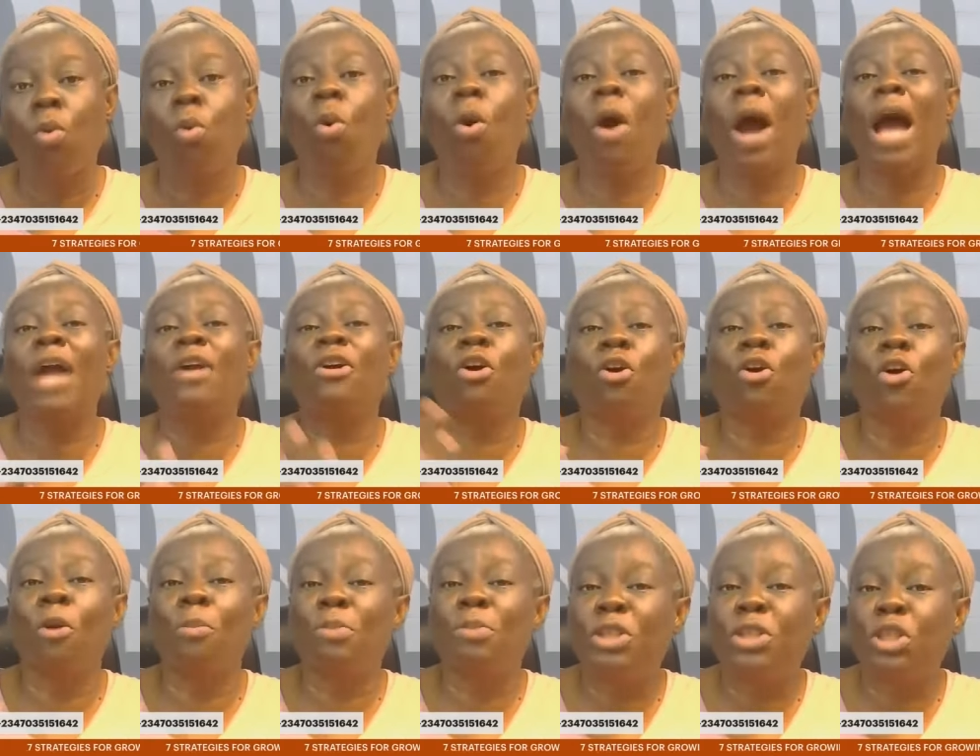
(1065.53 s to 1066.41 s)
Who are your
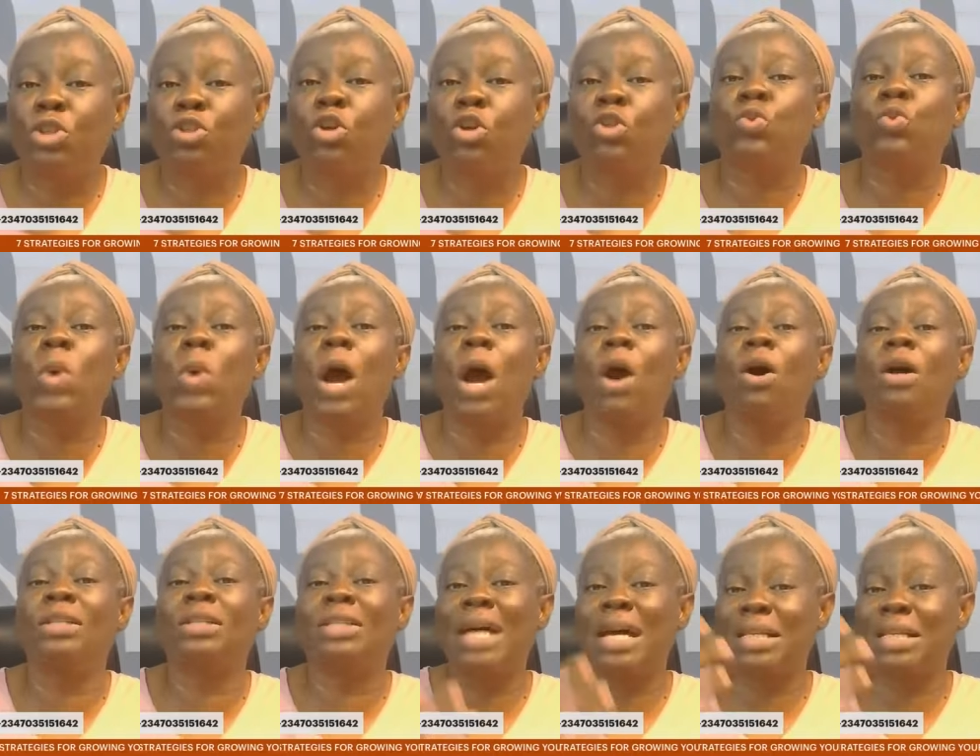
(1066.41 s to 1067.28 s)
competitors? Who
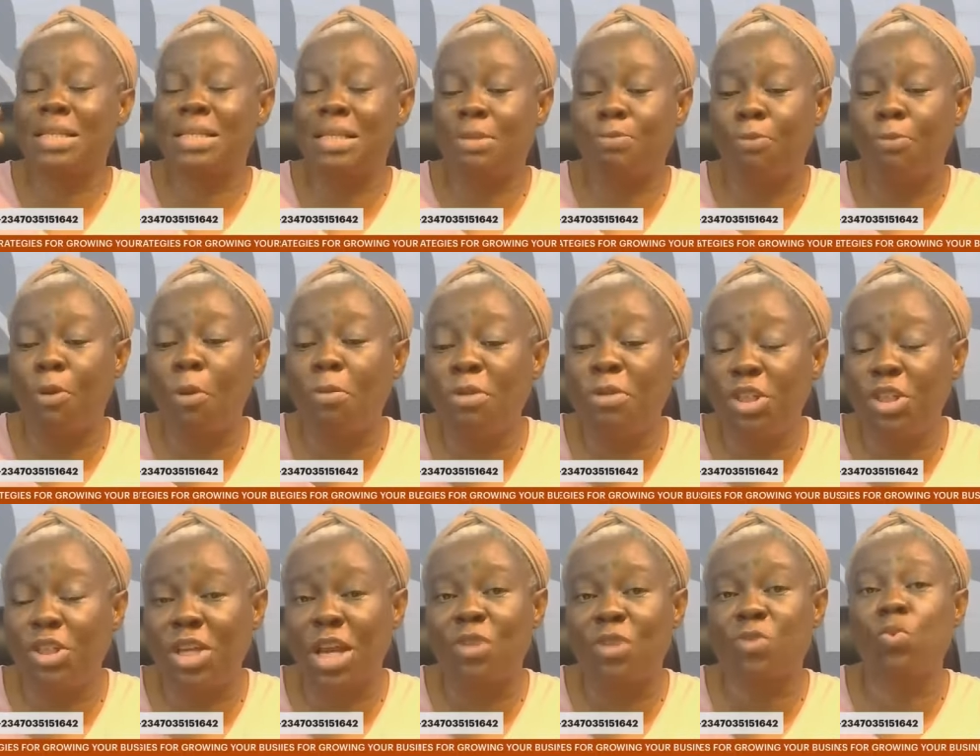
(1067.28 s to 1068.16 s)
are others
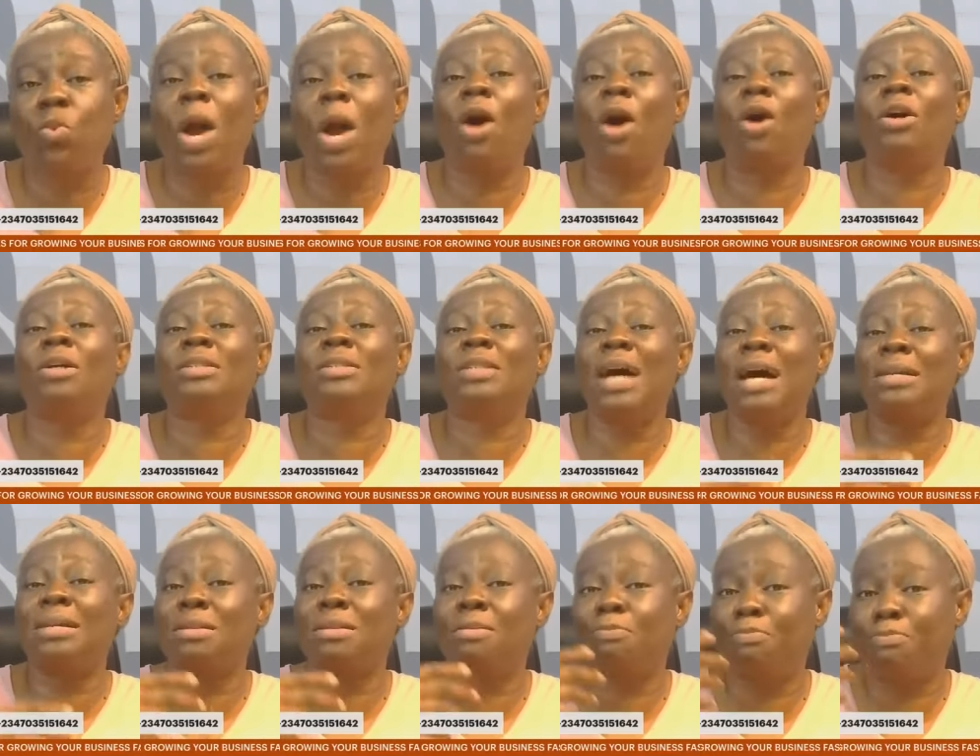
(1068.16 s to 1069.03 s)
publishers? Who are
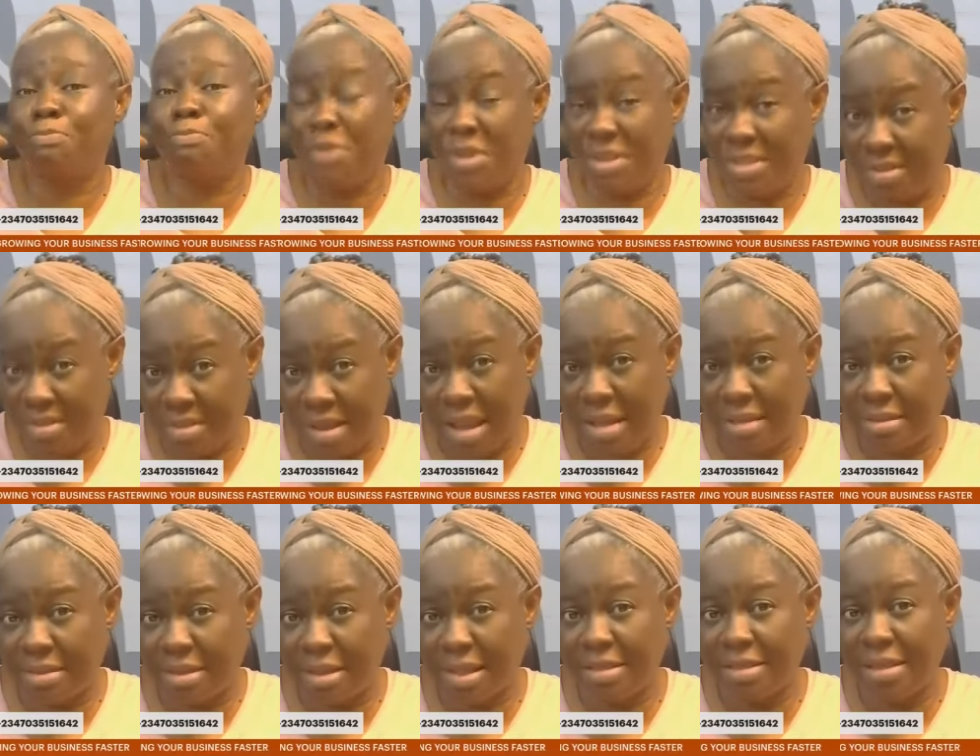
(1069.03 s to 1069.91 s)
others
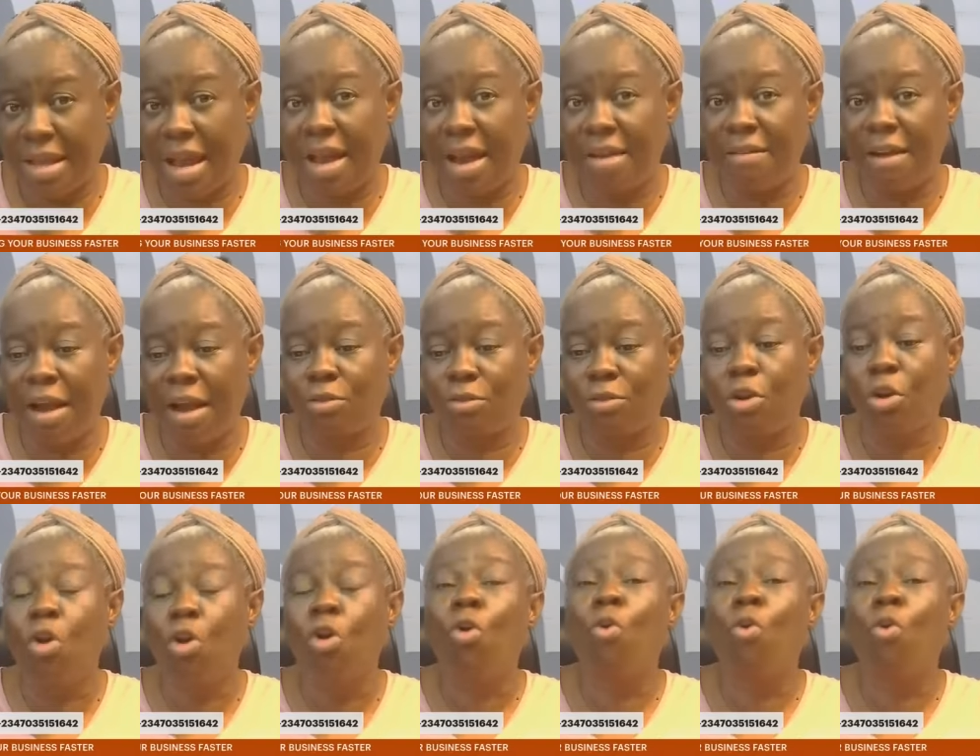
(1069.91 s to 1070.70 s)
printers that are around?